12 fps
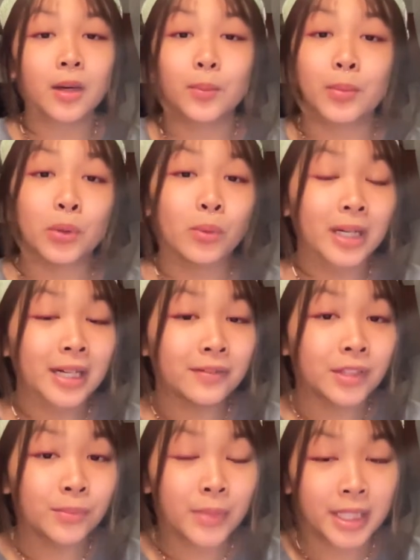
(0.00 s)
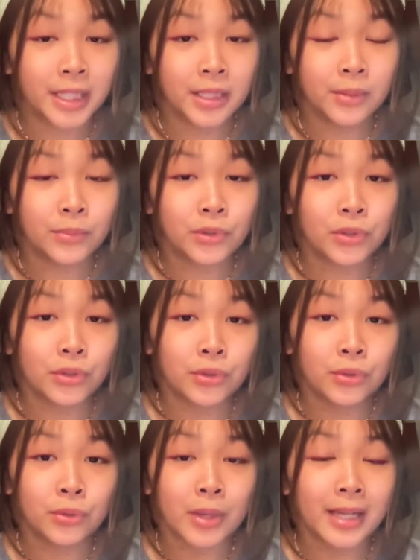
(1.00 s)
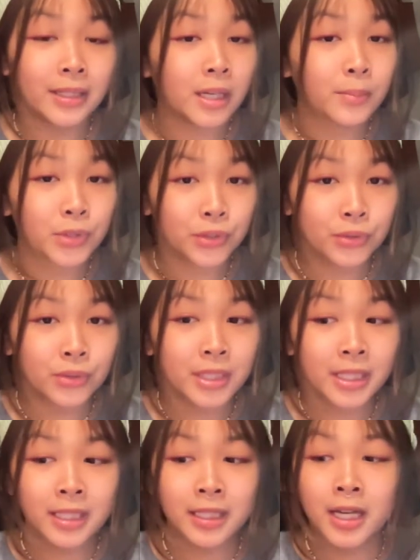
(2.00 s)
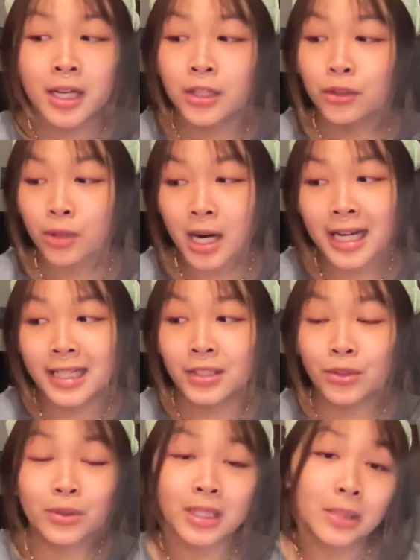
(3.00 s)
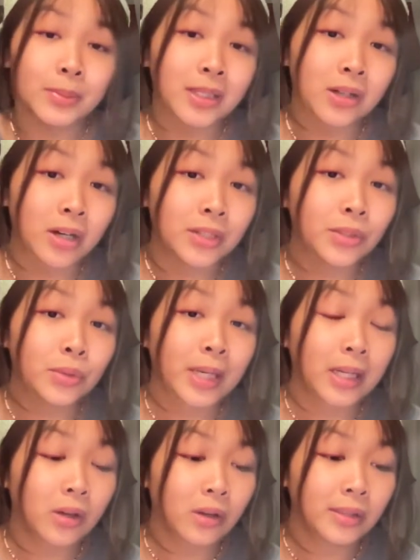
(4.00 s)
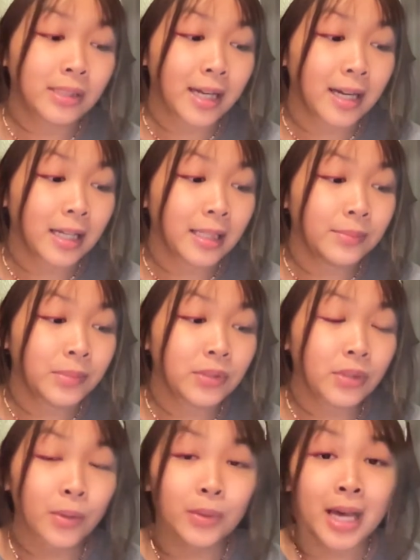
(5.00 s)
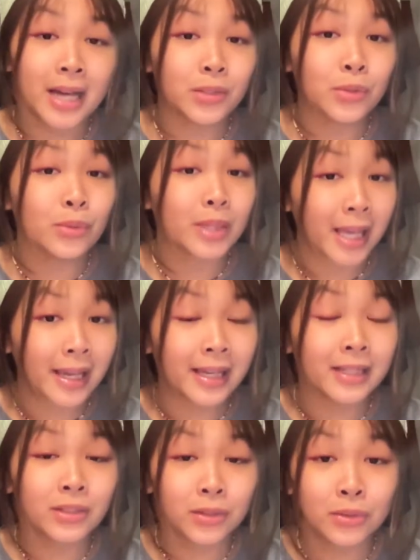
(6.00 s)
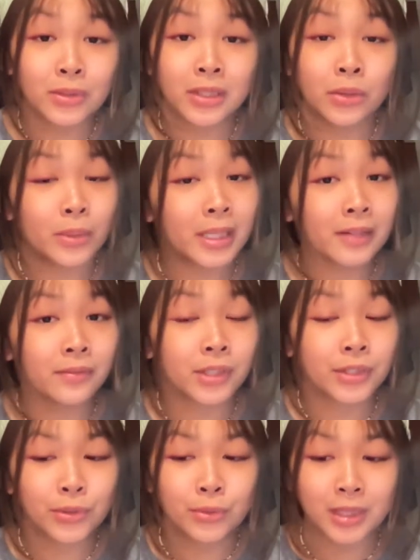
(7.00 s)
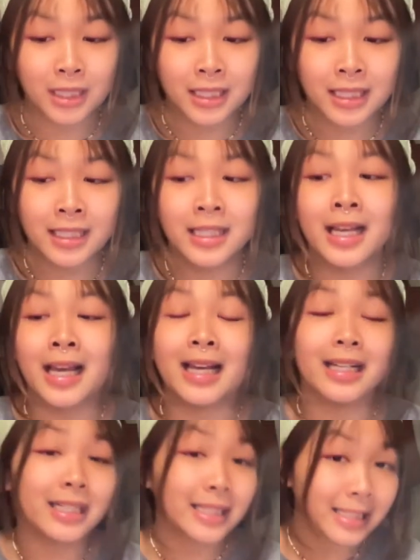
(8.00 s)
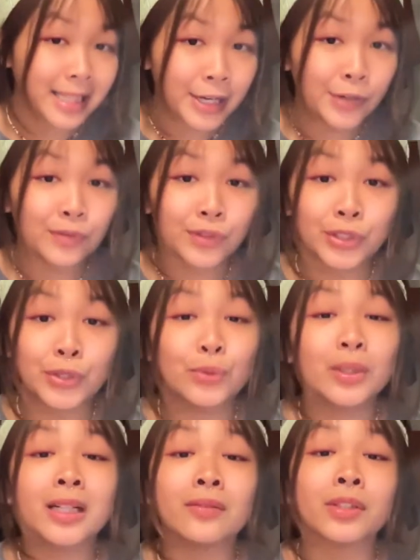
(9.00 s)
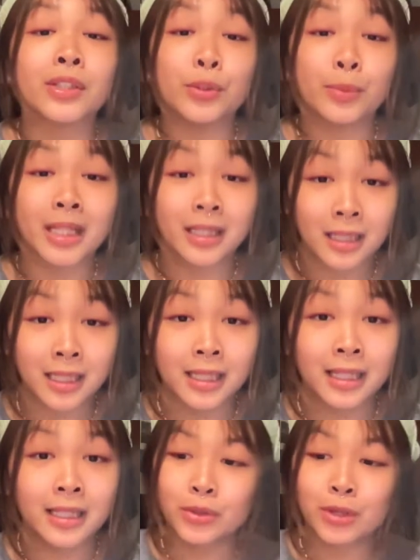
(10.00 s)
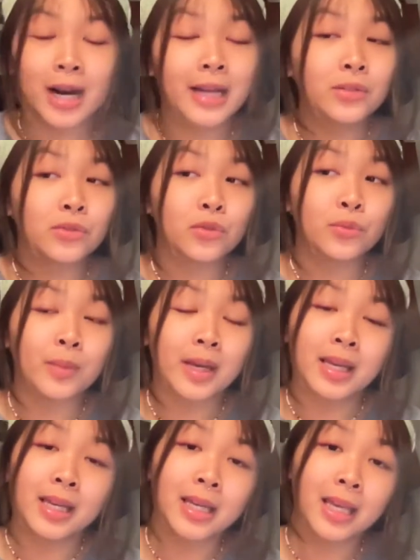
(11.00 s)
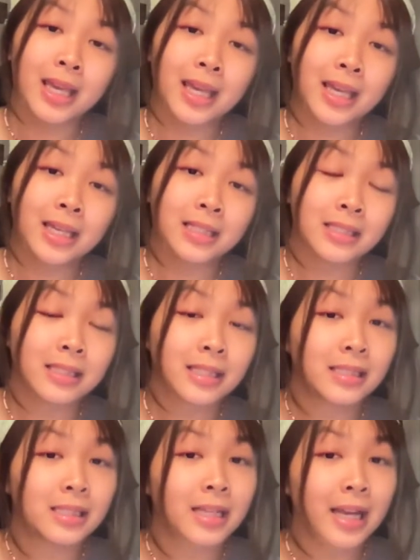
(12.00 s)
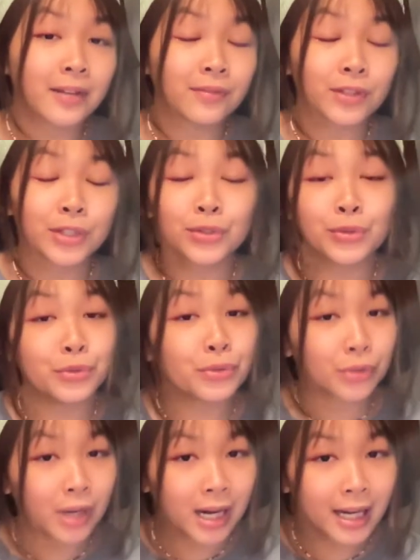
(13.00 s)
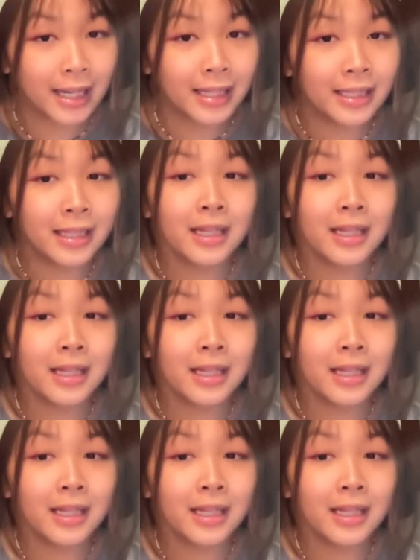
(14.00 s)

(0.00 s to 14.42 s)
But whatever medium you end up choosing, try to keep it on you at all times so that you can use it whenever you need it and it is there for you whenever you may need it. Try to make a consistent effort to try.